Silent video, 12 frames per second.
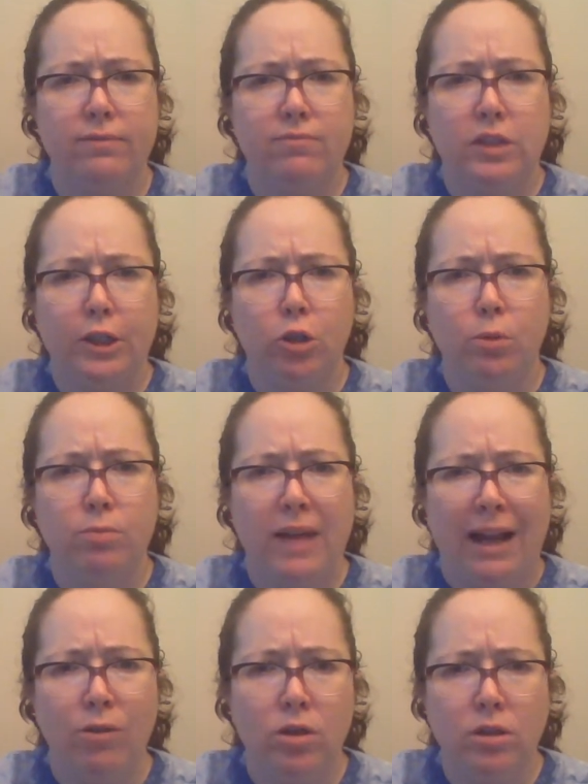clicker
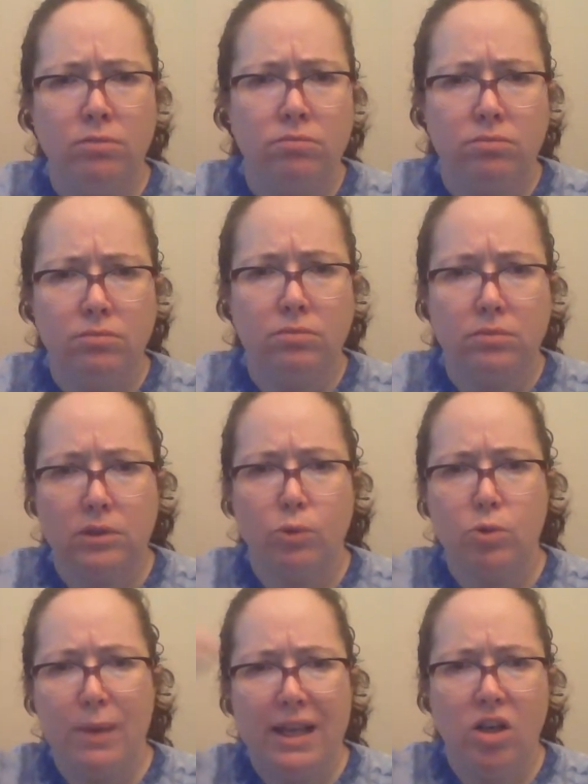outer that
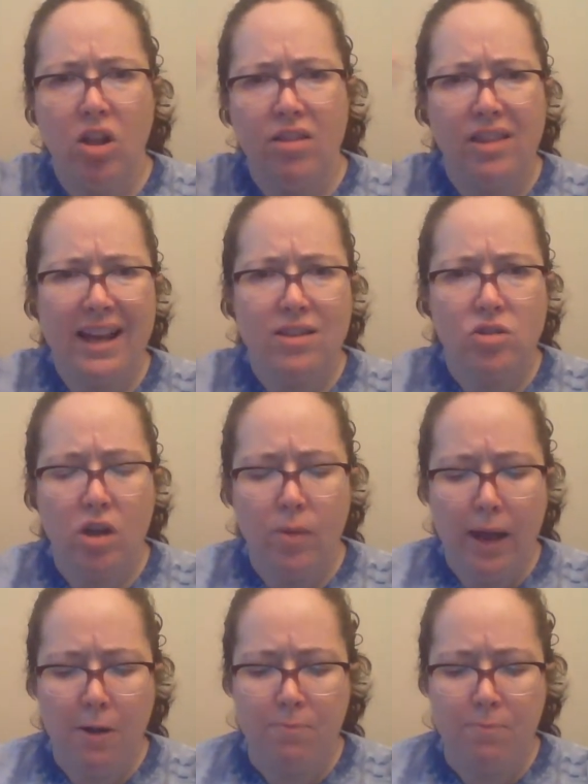was making all the lights go out.